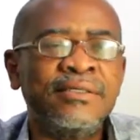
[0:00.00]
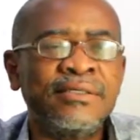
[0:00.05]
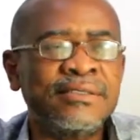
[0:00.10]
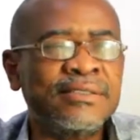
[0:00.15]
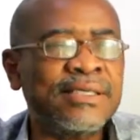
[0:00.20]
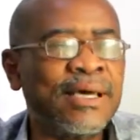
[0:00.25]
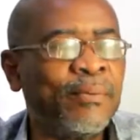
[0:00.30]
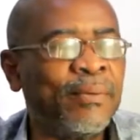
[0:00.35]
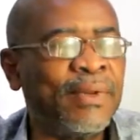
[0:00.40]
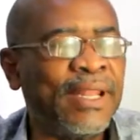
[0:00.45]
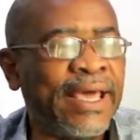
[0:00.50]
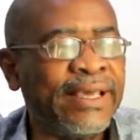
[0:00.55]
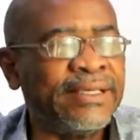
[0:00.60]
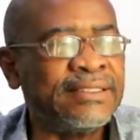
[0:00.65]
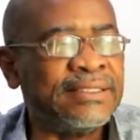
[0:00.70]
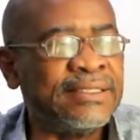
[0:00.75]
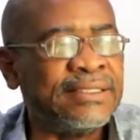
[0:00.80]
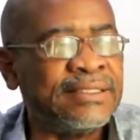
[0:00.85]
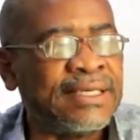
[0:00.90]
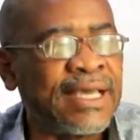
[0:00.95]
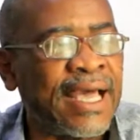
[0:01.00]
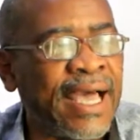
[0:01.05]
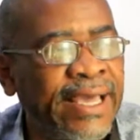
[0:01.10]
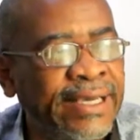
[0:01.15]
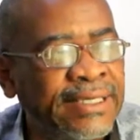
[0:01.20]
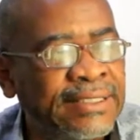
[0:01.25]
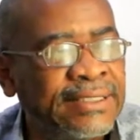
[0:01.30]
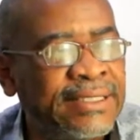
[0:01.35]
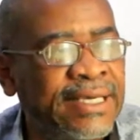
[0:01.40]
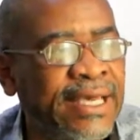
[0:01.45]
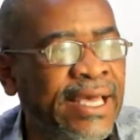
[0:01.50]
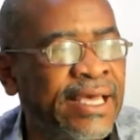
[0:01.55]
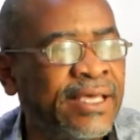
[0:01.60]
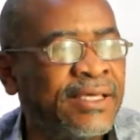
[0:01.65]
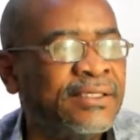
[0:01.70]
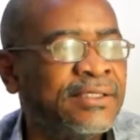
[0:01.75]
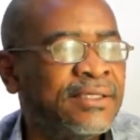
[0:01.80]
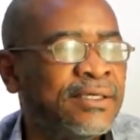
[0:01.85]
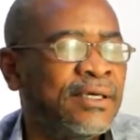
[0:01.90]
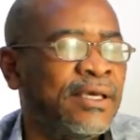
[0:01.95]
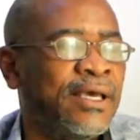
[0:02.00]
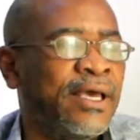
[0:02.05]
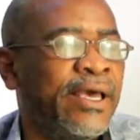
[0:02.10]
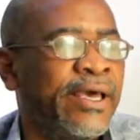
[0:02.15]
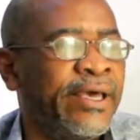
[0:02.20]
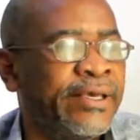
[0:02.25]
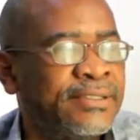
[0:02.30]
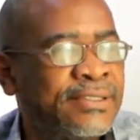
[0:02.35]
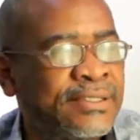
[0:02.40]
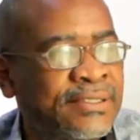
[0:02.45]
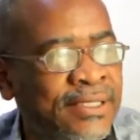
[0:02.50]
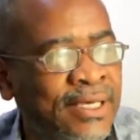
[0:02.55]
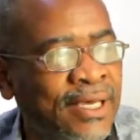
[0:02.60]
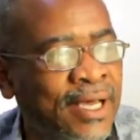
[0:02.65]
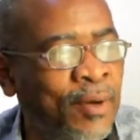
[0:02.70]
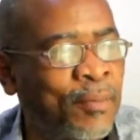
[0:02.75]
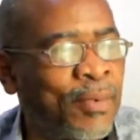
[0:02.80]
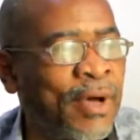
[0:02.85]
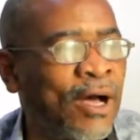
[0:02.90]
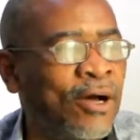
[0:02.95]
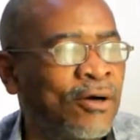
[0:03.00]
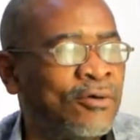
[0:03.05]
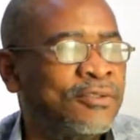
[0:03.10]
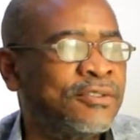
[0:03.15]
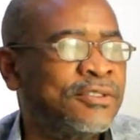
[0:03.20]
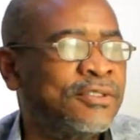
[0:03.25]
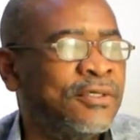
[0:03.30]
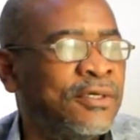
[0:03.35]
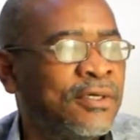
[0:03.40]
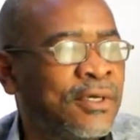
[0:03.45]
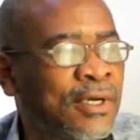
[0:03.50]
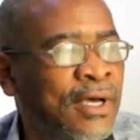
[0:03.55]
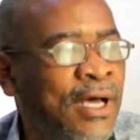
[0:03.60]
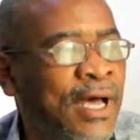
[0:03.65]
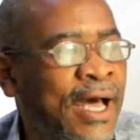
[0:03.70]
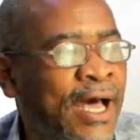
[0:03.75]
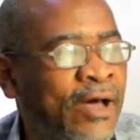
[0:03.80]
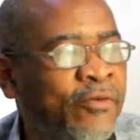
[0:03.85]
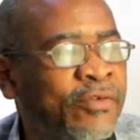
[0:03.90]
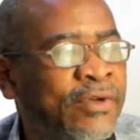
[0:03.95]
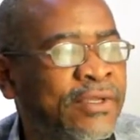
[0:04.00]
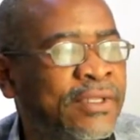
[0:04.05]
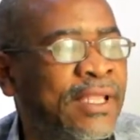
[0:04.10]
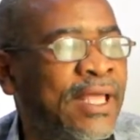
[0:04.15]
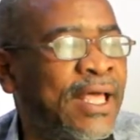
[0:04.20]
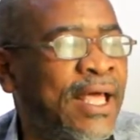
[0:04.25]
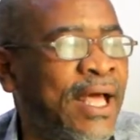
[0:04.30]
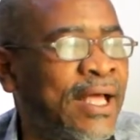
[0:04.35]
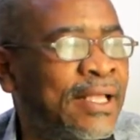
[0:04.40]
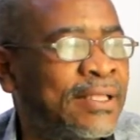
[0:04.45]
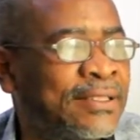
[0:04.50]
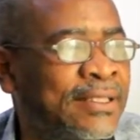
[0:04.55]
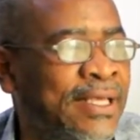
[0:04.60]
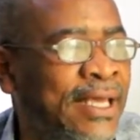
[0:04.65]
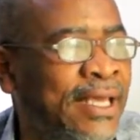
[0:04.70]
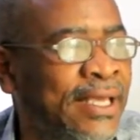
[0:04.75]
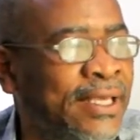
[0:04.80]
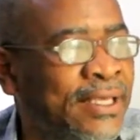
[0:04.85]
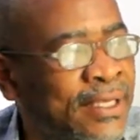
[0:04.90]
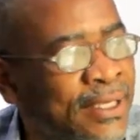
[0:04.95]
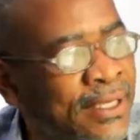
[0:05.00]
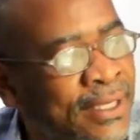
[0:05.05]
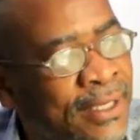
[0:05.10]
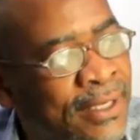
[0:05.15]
Stabilizing the idea is about having the